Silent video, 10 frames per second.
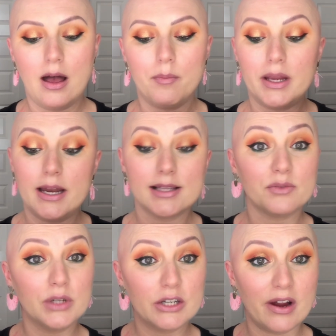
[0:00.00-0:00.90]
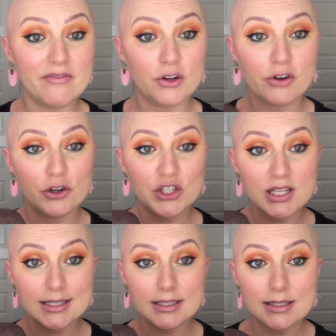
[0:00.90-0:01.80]
It has some really great Velcro
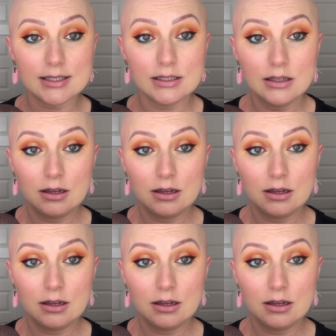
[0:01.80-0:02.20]
adjusters.